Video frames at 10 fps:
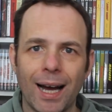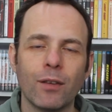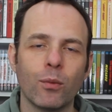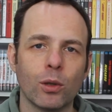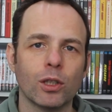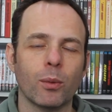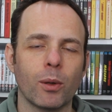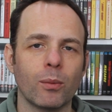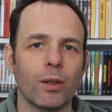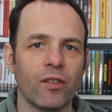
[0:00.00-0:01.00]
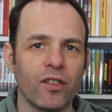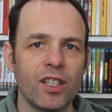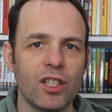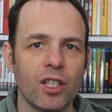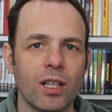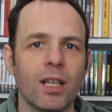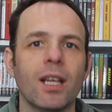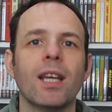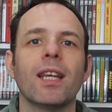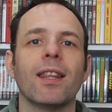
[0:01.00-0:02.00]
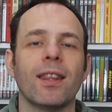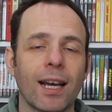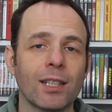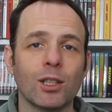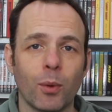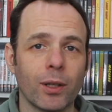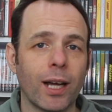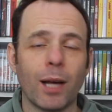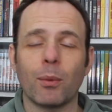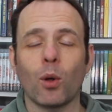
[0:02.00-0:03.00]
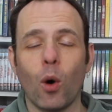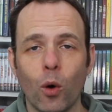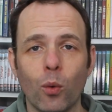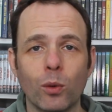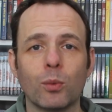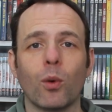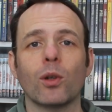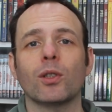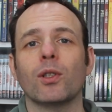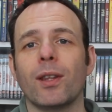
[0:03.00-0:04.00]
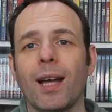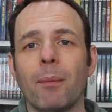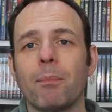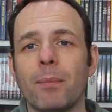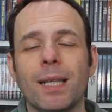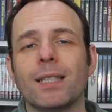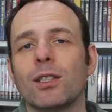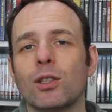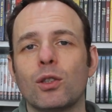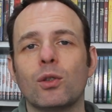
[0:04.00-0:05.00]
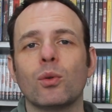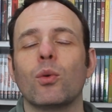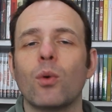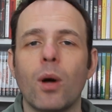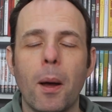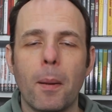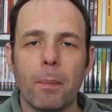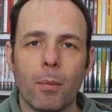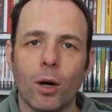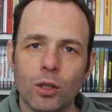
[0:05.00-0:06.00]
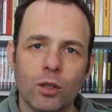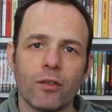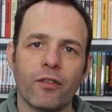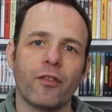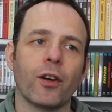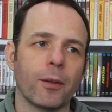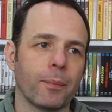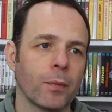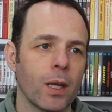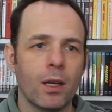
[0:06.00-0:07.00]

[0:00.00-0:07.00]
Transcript: I've watched the one with the VJ. That is the one I will always watch. That made it so much fun.